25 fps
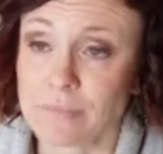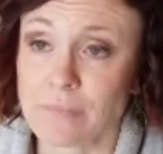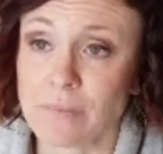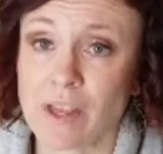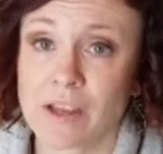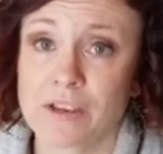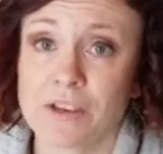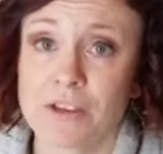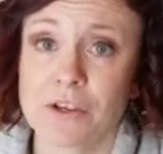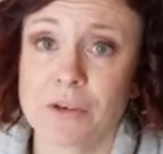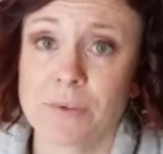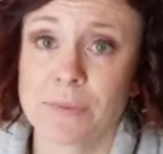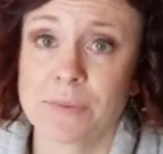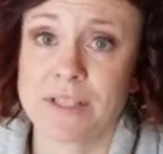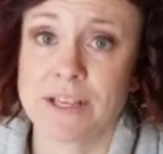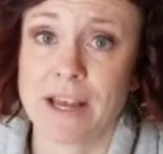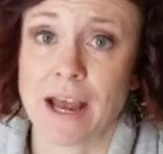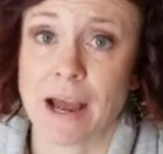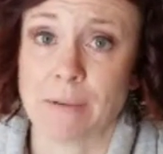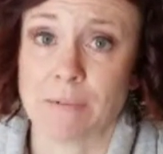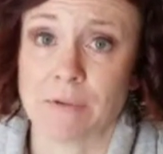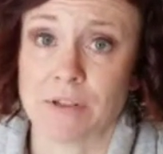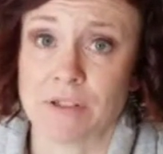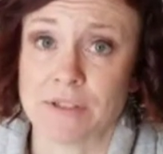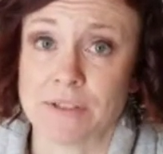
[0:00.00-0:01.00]
Your
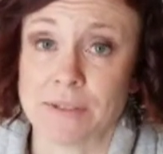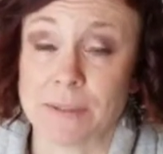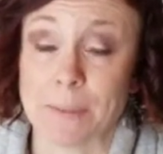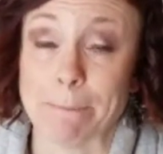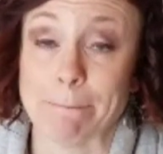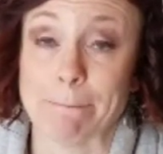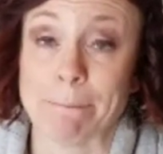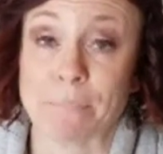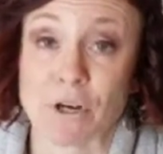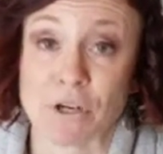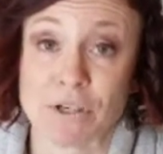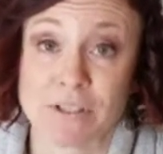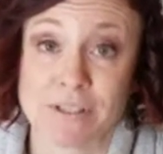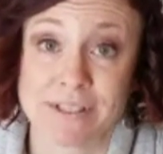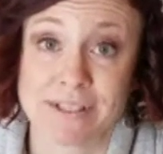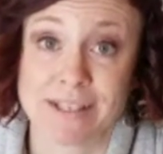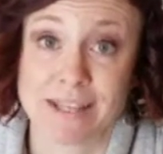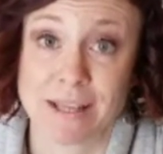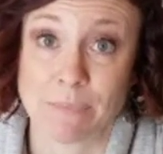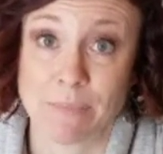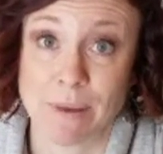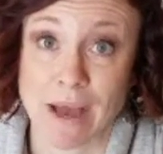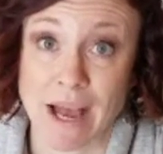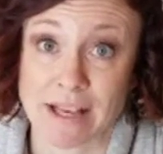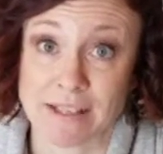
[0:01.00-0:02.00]
metabolism burns the
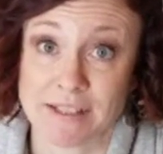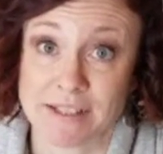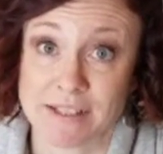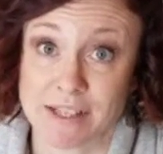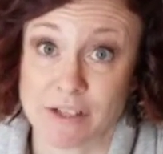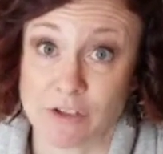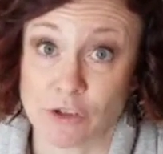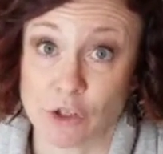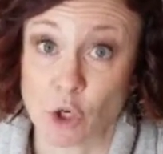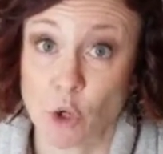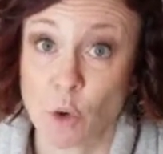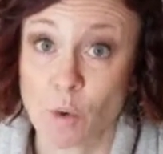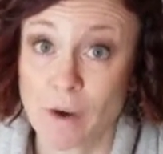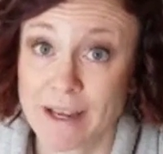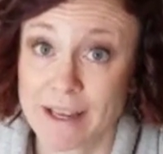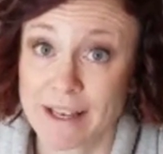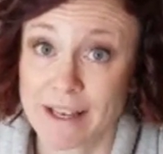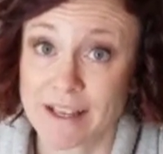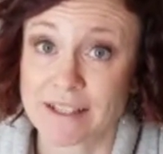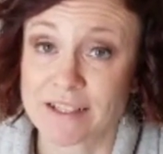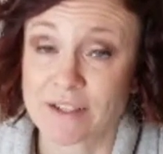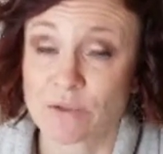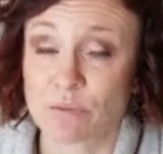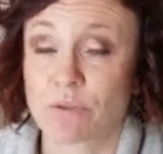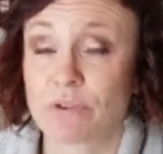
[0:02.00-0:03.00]
best and the
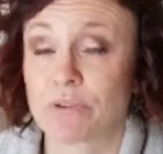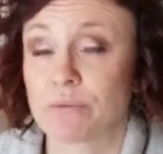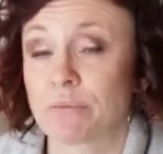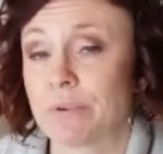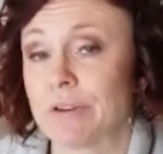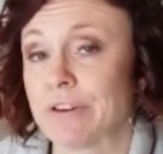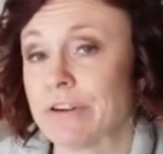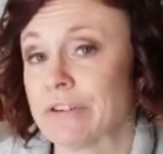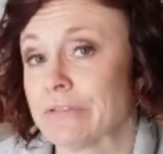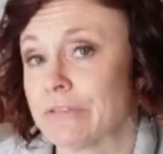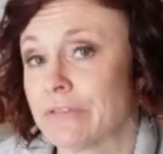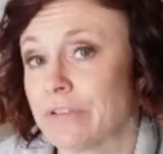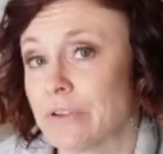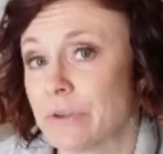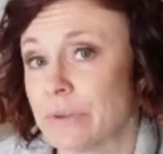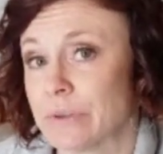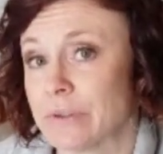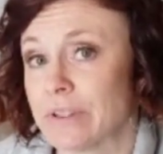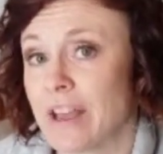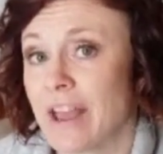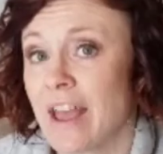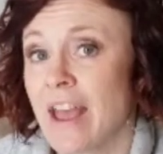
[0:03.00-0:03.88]
quickest with real food.